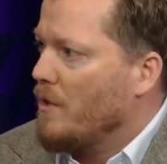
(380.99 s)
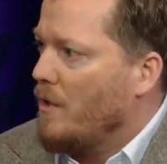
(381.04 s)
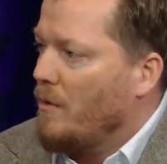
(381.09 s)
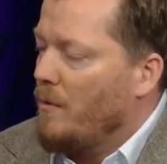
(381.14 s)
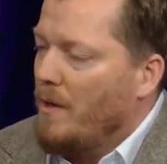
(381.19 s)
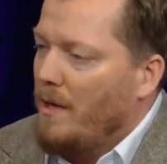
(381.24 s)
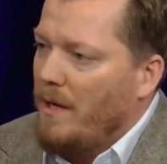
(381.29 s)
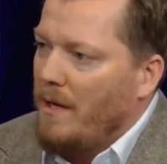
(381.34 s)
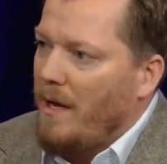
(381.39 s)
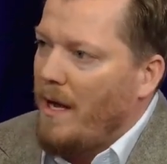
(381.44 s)

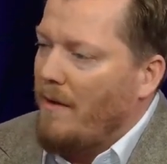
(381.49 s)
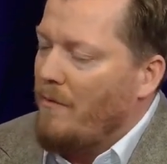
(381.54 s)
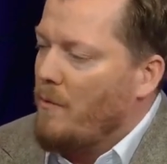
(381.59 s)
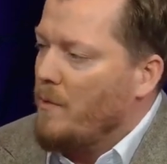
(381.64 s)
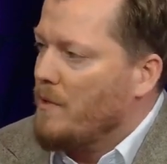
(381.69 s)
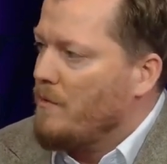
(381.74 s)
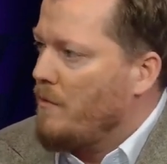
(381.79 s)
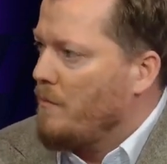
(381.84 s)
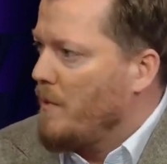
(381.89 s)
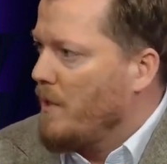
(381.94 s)
So
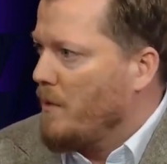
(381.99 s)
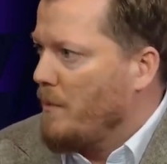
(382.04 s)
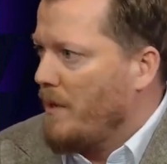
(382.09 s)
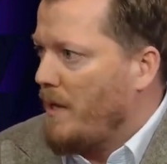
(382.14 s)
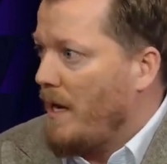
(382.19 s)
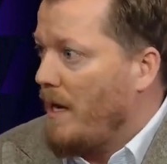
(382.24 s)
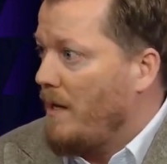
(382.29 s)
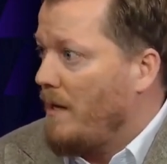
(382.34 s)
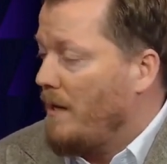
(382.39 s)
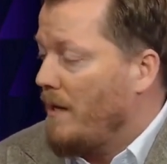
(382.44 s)
everyone's familiar
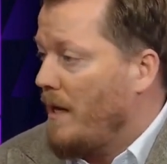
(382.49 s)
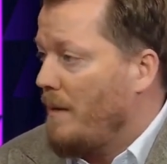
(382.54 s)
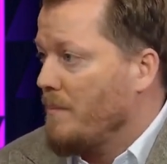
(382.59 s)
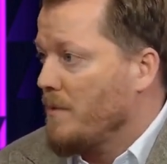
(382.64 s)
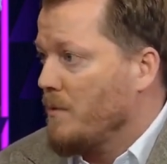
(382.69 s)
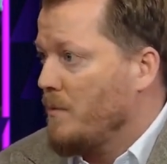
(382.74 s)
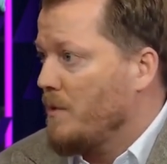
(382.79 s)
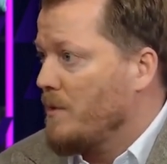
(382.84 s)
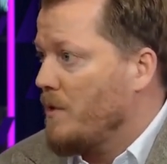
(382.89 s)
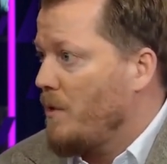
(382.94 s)
with
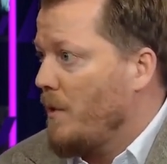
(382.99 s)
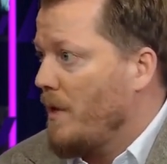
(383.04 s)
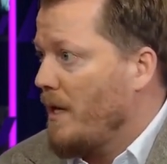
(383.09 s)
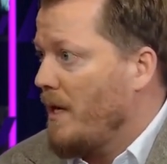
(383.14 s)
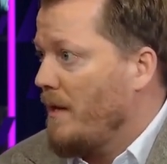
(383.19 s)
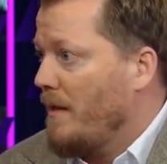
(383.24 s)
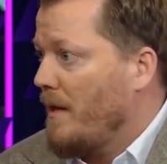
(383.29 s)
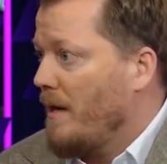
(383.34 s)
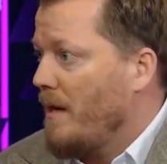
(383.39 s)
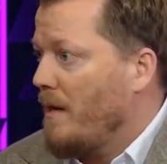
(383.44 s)
LLMs and what's going
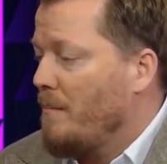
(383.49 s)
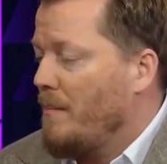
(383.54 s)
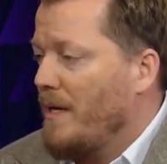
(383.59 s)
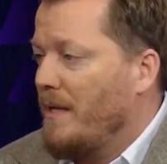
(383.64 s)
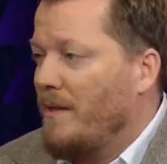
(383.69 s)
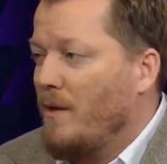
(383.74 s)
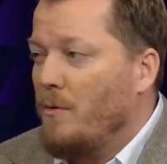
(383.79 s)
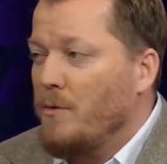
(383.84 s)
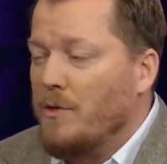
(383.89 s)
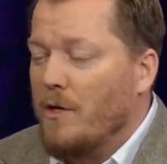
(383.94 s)
on there,
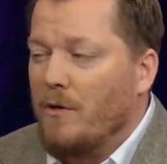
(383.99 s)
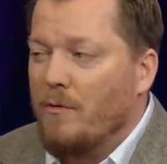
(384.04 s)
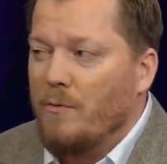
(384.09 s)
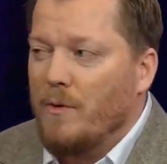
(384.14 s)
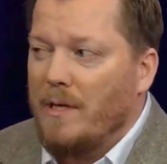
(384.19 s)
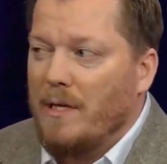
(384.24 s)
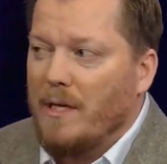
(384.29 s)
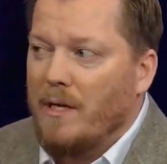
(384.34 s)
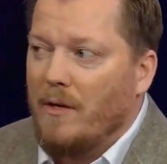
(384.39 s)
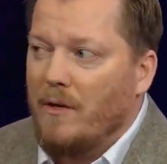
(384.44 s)
but those aren't
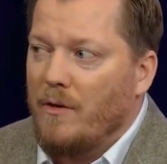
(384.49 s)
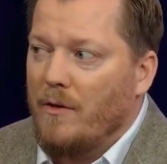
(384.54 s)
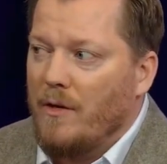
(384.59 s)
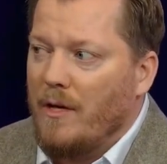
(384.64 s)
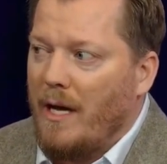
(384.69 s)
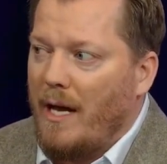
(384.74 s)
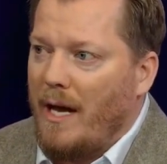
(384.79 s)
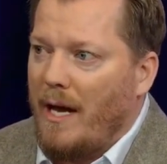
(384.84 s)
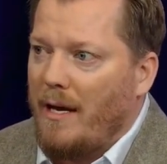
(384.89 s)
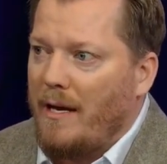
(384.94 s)
really
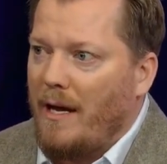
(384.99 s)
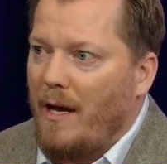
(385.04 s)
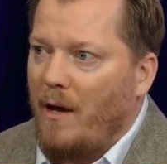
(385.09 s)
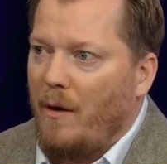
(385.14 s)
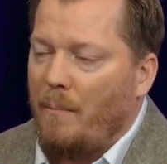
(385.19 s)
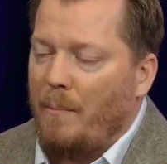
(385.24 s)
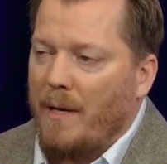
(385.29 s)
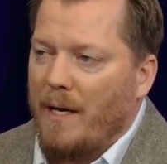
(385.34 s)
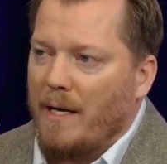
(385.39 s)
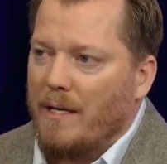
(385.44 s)
good at
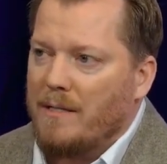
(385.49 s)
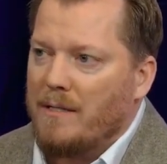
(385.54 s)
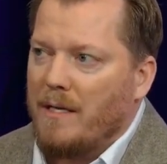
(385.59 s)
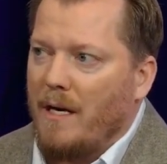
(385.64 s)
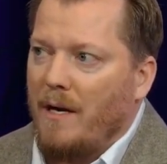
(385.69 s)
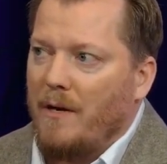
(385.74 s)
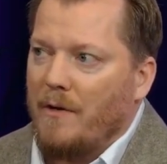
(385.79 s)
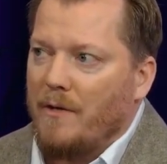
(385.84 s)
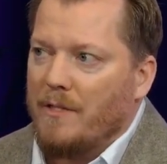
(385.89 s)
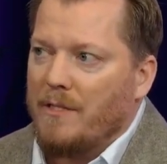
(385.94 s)
helping us
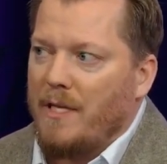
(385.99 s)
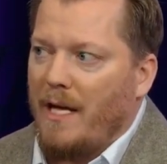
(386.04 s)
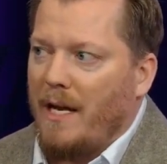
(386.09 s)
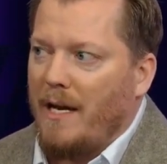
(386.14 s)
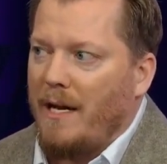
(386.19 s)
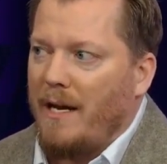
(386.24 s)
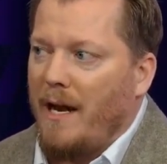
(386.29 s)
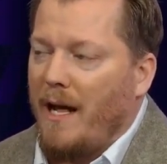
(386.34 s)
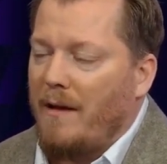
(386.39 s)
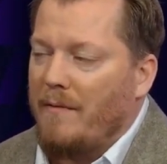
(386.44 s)
to
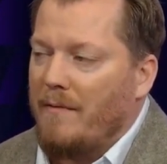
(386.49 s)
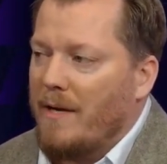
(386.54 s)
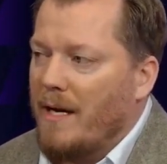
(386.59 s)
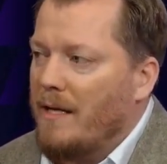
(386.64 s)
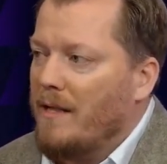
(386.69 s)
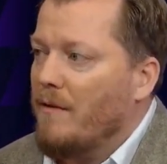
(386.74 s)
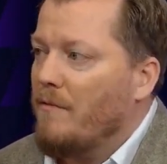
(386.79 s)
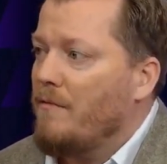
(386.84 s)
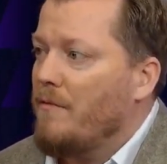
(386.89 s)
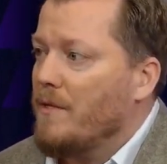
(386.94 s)
understand and
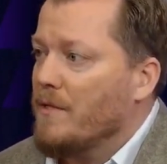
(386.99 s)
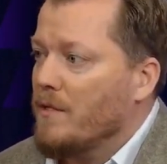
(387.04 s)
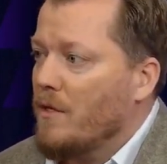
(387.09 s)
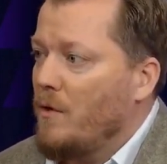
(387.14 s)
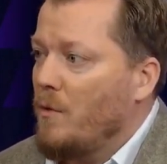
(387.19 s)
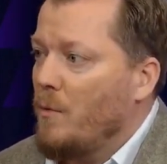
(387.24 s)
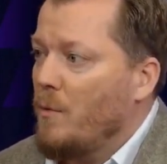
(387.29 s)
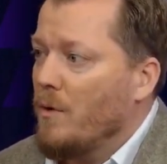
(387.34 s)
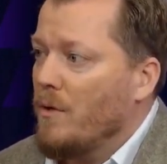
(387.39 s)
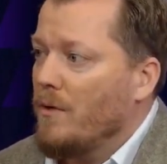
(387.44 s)
navigate the
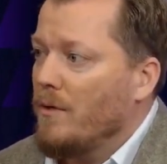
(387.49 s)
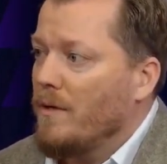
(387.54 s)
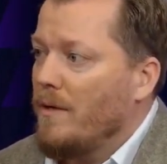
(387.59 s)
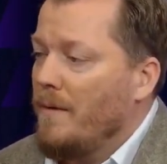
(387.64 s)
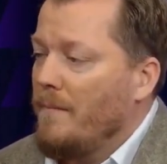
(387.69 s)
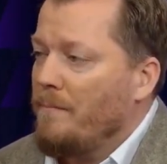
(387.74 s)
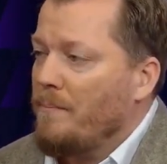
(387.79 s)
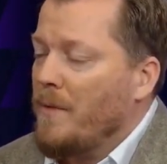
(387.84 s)
physical world.